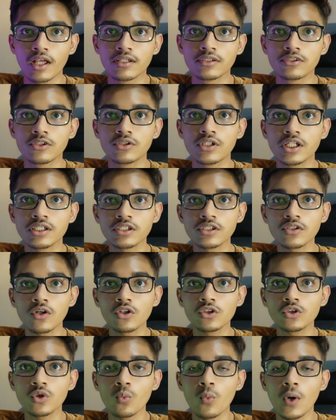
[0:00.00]
So this is
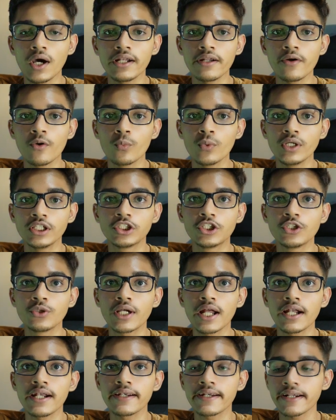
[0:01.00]
also one which you
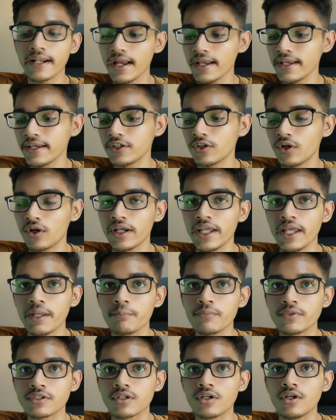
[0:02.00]
can try in your
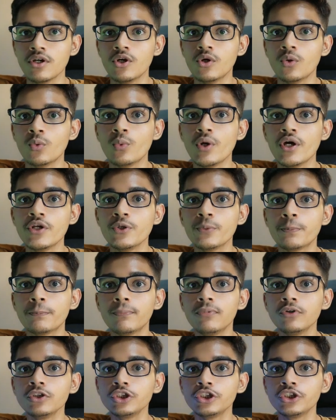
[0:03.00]
games, where you
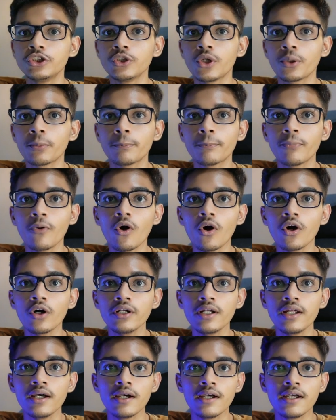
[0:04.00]
push your
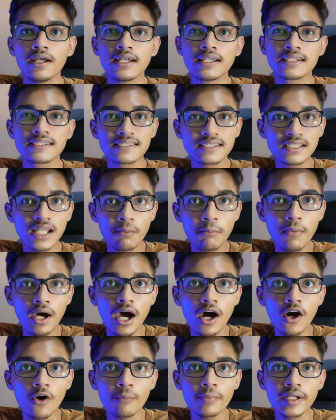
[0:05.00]
pawn,
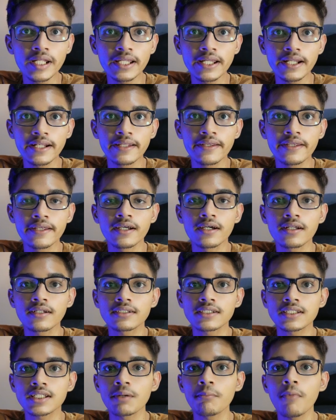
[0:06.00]
somehow bring it here,
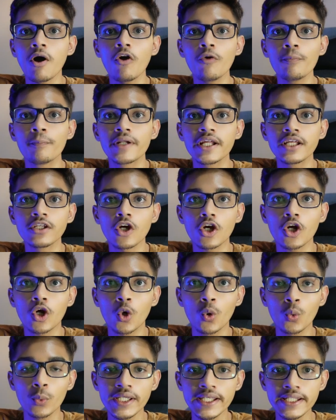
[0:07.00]
somehow bring your
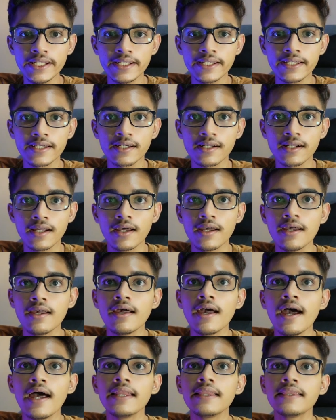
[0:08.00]
queen here,
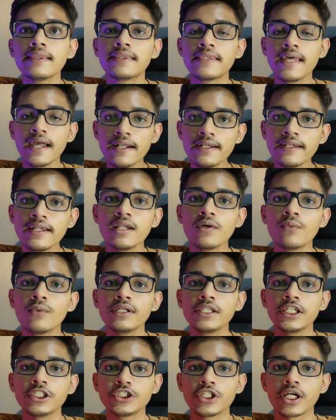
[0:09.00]
and then
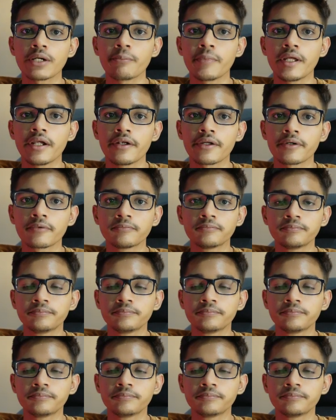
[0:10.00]
deliver the checkmate.